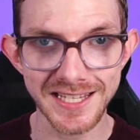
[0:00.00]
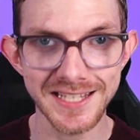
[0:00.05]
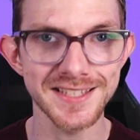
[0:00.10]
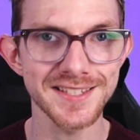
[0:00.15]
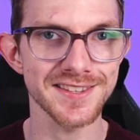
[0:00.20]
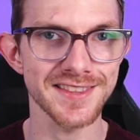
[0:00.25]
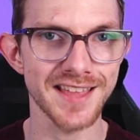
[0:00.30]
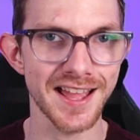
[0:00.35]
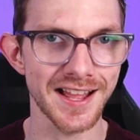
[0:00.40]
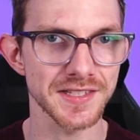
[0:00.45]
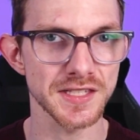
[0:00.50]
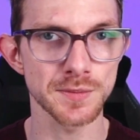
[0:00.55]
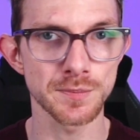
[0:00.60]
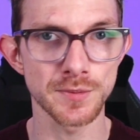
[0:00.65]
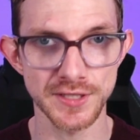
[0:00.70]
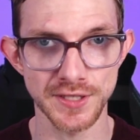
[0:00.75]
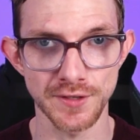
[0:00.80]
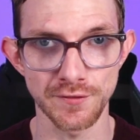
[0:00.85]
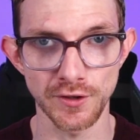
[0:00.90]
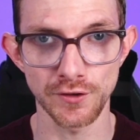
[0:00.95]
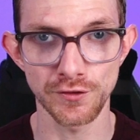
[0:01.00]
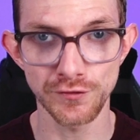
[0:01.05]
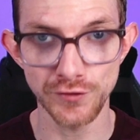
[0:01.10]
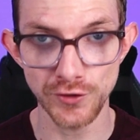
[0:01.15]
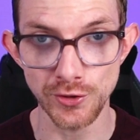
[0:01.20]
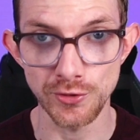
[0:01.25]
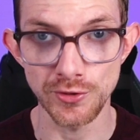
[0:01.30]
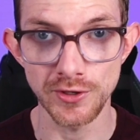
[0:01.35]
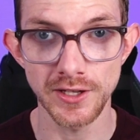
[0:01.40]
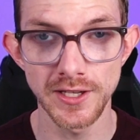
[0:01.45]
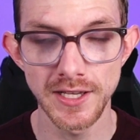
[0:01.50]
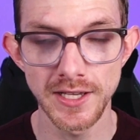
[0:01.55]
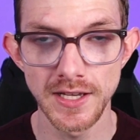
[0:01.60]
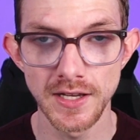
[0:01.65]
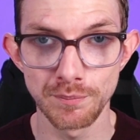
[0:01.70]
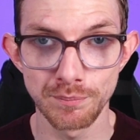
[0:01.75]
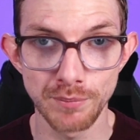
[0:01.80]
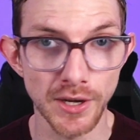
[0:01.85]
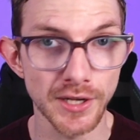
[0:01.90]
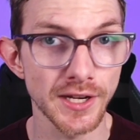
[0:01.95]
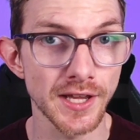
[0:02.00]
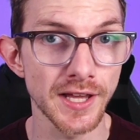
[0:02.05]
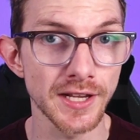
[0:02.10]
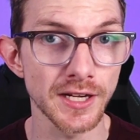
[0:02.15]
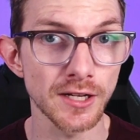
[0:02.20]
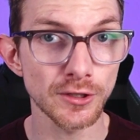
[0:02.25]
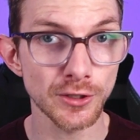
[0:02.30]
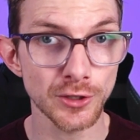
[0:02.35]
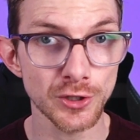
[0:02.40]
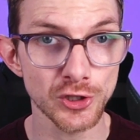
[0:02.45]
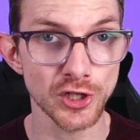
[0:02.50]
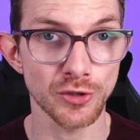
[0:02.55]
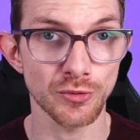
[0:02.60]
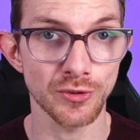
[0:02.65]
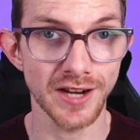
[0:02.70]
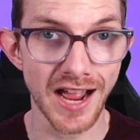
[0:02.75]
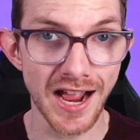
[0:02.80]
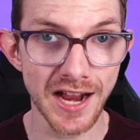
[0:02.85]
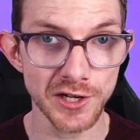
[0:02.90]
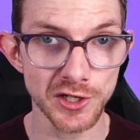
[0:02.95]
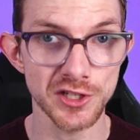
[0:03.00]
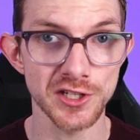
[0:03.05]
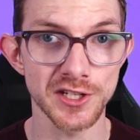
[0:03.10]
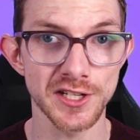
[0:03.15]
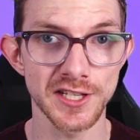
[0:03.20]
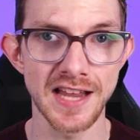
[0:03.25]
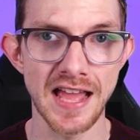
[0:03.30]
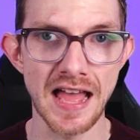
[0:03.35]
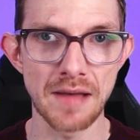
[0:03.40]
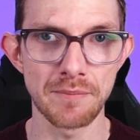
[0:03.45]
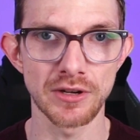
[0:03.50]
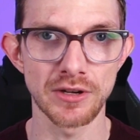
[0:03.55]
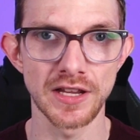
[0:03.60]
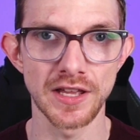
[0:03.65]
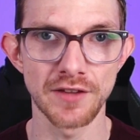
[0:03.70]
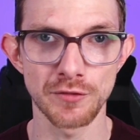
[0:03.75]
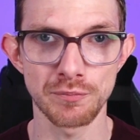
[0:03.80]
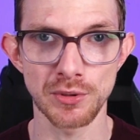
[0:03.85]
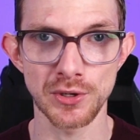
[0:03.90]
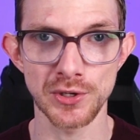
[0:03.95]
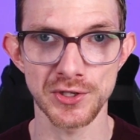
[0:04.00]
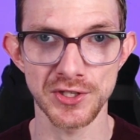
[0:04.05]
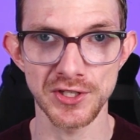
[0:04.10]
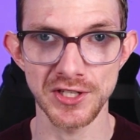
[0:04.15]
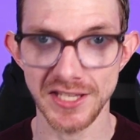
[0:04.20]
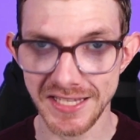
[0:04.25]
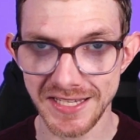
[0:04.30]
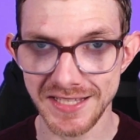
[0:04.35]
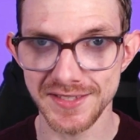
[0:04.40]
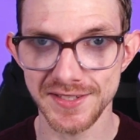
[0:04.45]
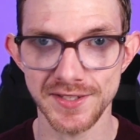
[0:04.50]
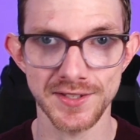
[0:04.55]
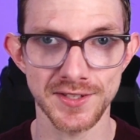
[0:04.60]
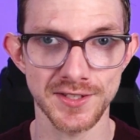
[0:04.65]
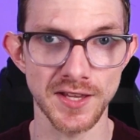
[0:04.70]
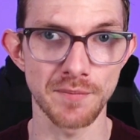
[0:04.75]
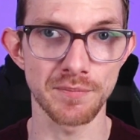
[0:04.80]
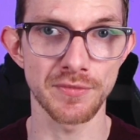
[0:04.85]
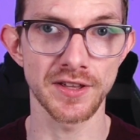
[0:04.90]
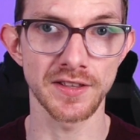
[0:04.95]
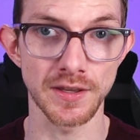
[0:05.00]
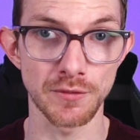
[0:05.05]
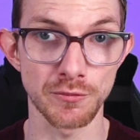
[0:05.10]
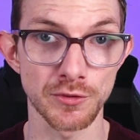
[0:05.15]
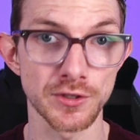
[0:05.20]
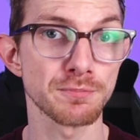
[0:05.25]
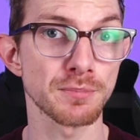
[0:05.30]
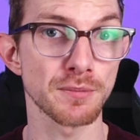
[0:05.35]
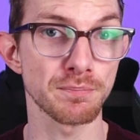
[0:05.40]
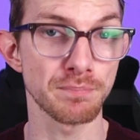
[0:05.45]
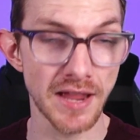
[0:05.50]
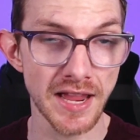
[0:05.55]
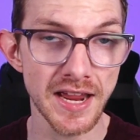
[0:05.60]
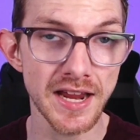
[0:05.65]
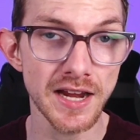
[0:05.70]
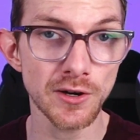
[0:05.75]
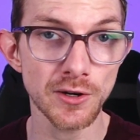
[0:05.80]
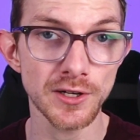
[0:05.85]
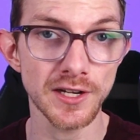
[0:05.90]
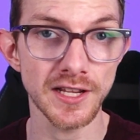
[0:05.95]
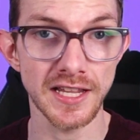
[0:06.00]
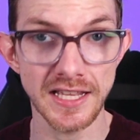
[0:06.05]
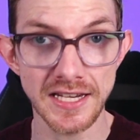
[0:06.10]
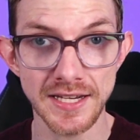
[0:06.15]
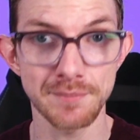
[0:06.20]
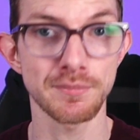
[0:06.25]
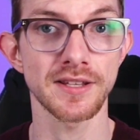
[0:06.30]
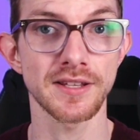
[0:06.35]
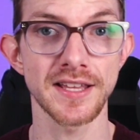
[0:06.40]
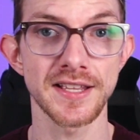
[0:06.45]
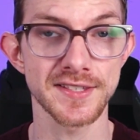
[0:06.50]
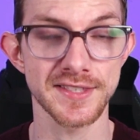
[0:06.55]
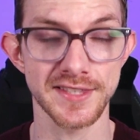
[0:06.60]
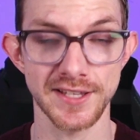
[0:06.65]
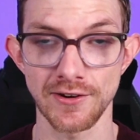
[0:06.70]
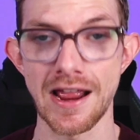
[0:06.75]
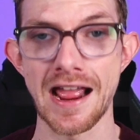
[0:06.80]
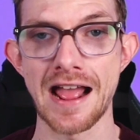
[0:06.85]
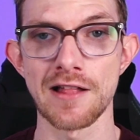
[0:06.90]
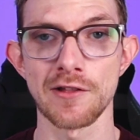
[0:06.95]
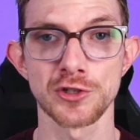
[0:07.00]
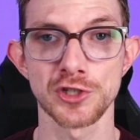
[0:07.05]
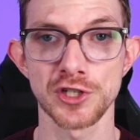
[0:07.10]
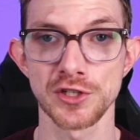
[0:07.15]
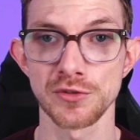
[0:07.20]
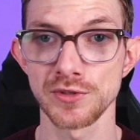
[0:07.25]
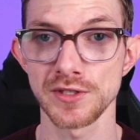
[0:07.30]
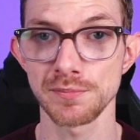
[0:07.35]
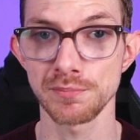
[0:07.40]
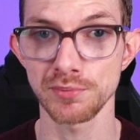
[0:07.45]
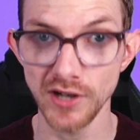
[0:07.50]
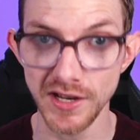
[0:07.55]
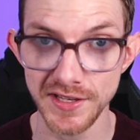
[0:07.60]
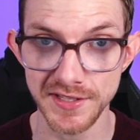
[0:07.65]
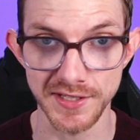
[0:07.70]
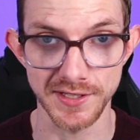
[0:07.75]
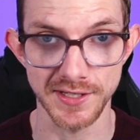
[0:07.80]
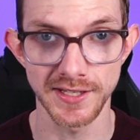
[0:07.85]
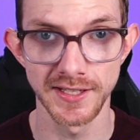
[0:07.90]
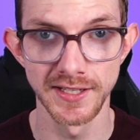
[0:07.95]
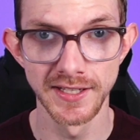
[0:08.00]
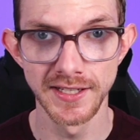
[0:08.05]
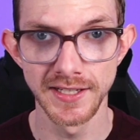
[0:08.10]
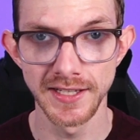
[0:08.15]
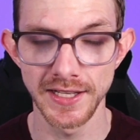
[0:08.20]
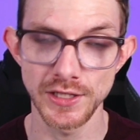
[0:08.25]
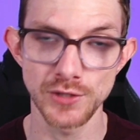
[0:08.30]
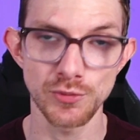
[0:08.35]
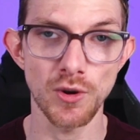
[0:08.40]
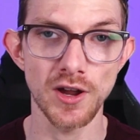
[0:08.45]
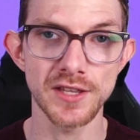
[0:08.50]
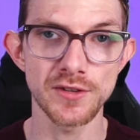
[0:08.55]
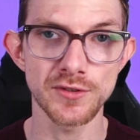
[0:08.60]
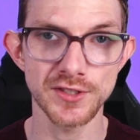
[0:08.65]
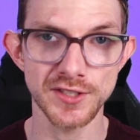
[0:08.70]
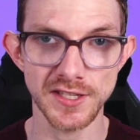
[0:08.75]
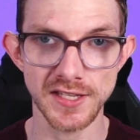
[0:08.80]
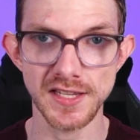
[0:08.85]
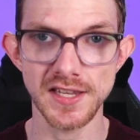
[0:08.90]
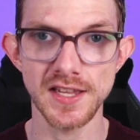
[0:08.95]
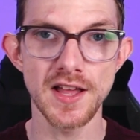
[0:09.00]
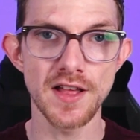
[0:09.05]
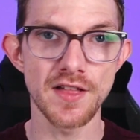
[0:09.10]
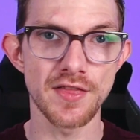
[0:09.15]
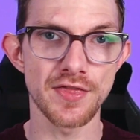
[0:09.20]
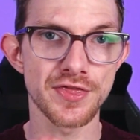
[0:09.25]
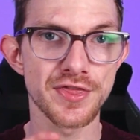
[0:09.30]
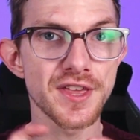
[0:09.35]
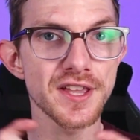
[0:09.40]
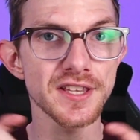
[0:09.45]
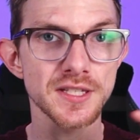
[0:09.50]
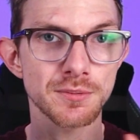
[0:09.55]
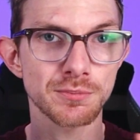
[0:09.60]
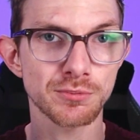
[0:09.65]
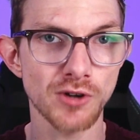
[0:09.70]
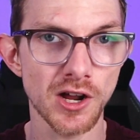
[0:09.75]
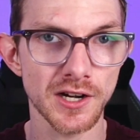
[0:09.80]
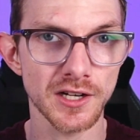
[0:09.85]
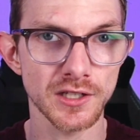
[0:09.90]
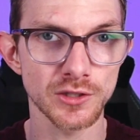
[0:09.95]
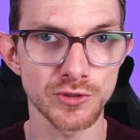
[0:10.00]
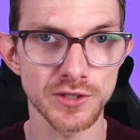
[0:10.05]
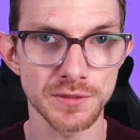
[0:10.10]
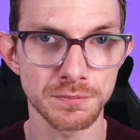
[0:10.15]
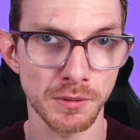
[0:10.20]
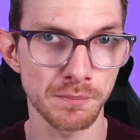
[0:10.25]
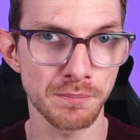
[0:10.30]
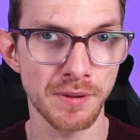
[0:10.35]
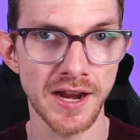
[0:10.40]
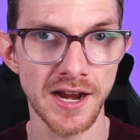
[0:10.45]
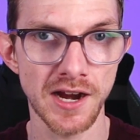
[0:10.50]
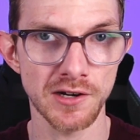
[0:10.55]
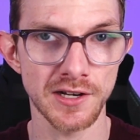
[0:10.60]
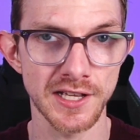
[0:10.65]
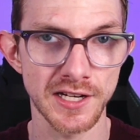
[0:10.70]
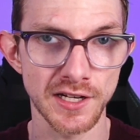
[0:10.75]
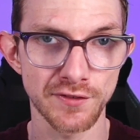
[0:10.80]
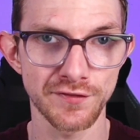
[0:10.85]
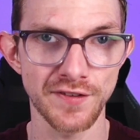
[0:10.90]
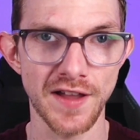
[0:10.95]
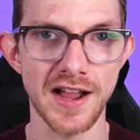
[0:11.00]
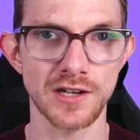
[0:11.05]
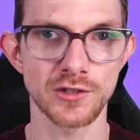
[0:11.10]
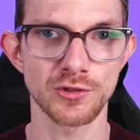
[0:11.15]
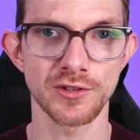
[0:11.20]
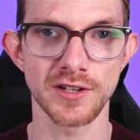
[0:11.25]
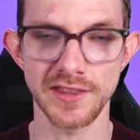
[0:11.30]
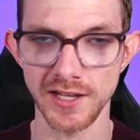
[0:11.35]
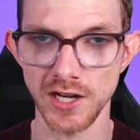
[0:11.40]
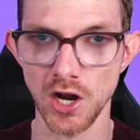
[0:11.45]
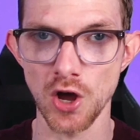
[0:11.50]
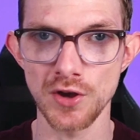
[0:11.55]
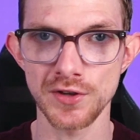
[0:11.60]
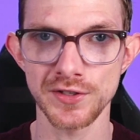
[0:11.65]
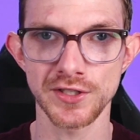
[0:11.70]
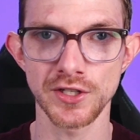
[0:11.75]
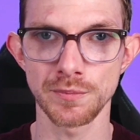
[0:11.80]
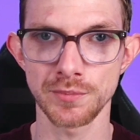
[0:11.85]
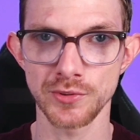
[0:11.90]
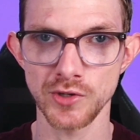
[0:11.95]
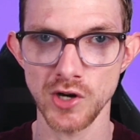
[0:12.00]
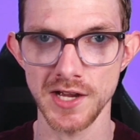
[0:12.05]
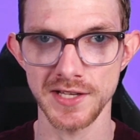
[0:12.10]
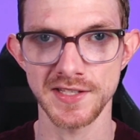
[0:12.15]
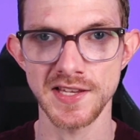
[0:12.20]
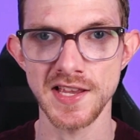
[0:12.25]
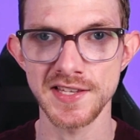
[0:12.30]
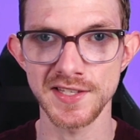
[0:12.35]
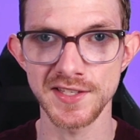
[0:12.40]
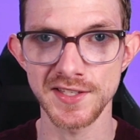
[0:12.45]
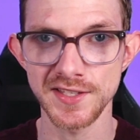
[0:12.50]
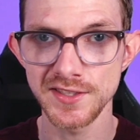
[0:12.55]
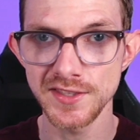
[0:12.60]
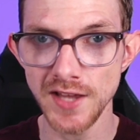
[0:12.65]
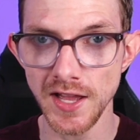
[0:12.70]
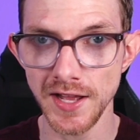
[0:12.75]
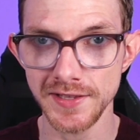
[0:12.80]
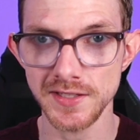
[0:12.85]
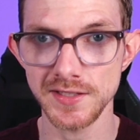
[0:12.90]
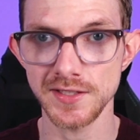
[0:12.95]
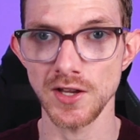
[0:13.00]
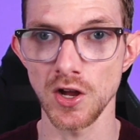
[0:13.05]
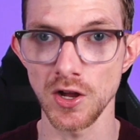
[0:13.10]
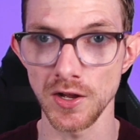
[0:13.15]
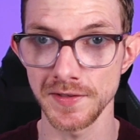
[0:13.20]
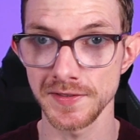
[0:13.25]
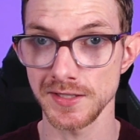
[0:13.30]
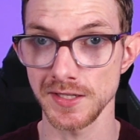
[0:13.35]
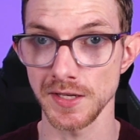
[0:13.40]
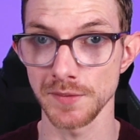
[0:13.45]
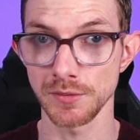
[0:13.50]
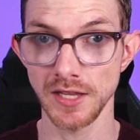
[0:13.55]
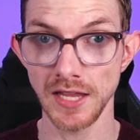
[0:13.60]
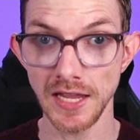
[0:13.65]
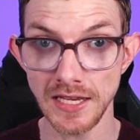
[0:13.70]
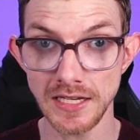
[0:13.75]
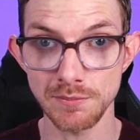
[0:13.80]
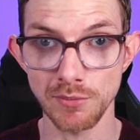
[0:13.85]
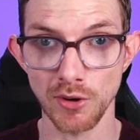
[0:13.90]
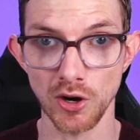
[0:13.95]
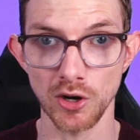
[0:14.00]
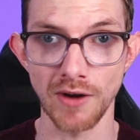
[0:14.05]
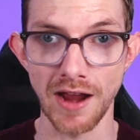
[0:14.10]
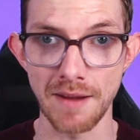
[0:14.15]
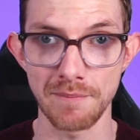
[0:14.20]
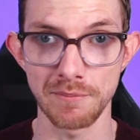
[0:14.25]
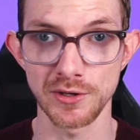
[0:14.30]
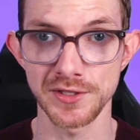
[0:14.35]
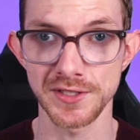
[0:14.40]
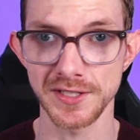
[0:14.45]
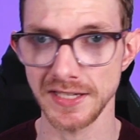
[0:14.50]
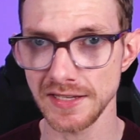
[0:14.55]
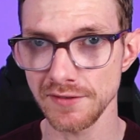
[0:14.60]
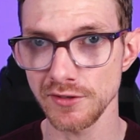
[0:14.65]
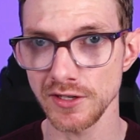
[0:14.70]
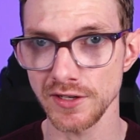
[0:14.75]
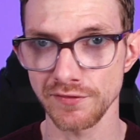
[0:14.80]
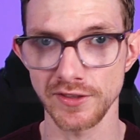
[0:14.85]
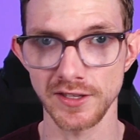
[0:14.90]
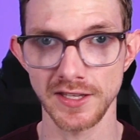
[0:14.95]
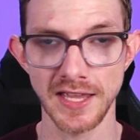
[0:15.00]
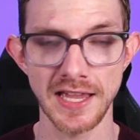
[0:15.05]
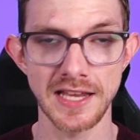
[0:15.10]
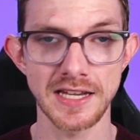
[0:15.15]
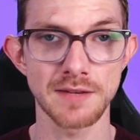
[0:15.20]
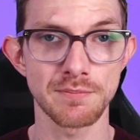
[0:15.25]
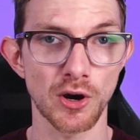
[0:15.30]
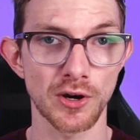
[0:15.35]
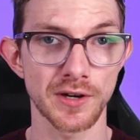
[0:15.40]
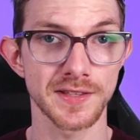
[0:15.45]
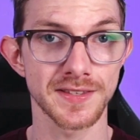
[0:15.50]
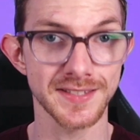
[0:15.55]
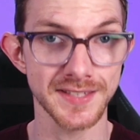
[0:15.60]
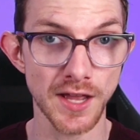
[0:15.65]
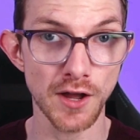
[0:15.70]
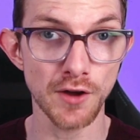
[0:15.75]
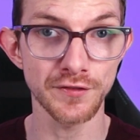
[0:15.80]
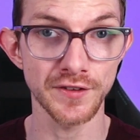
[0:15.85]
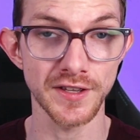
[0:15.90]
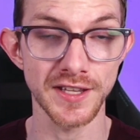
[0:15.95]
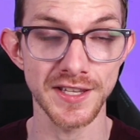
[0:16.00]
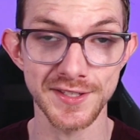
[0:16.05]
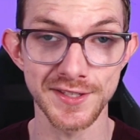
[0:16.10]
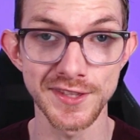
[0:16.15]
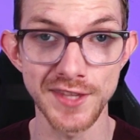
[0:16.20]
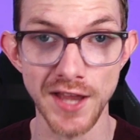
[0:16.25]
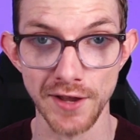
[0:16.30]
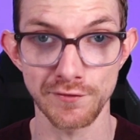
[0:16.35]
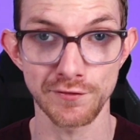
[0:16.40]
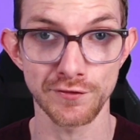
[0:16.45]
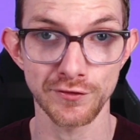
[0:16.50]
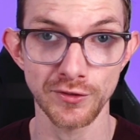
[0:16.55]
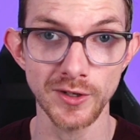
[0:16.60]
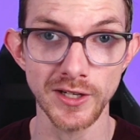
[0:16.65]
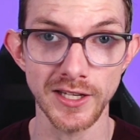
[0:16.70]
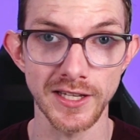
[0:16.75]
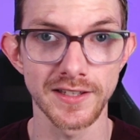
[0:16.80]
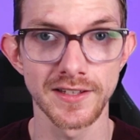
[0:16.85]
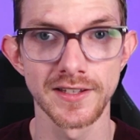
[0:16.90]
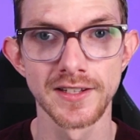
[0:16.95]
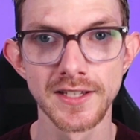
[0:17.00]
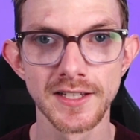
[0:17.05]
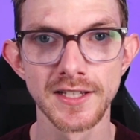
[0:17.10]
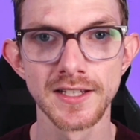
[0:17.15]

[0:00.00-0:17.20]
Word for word: eats that specific food. But an allergic reaction can happen if a person eats something that was prepared in a place their allergen was present. It's why you see this product was prepared in a factory that also processes nuts on some candy bar wrappers, even if the candy bar itself is nut-free.